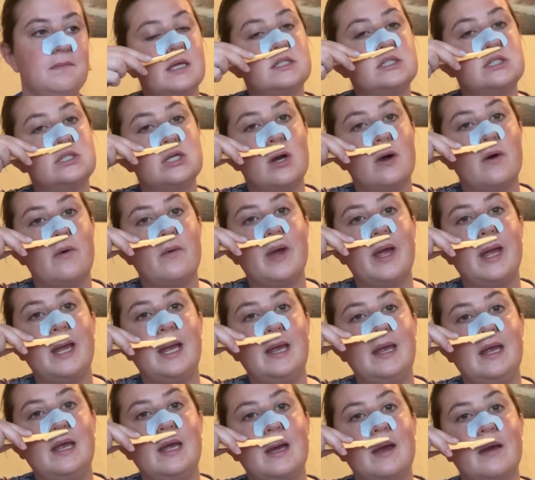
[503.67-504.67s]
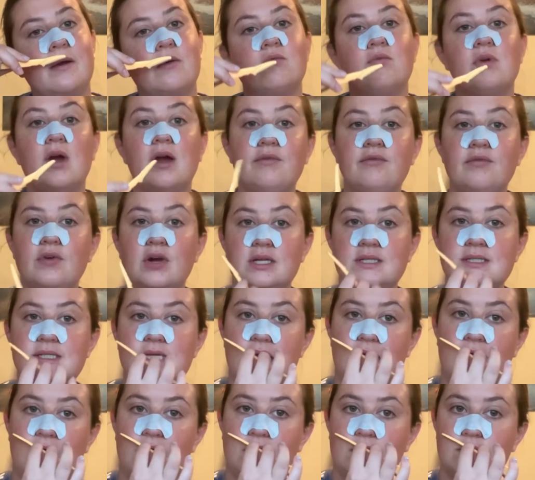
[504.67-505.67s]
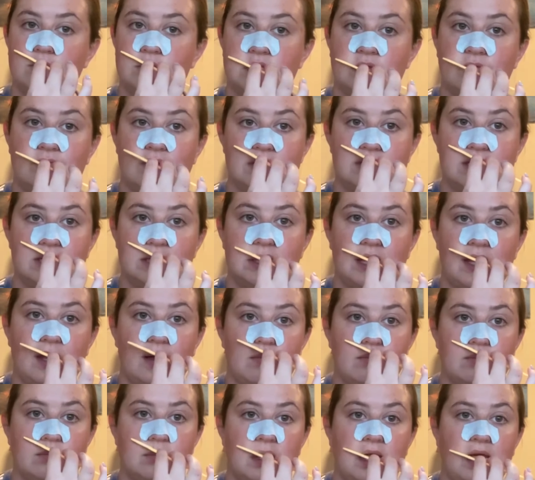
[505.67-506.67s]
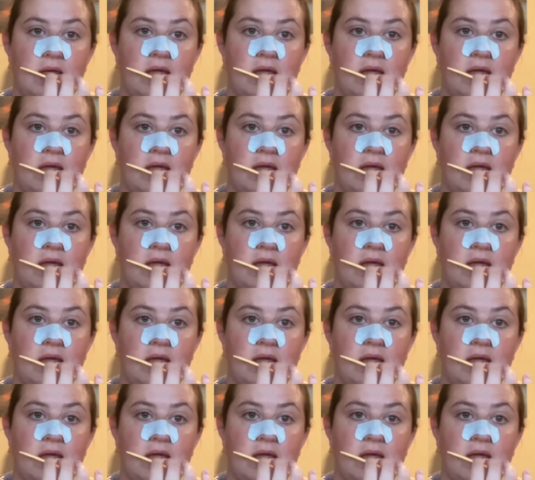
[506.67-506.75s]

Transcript: So a reverend came to visit them,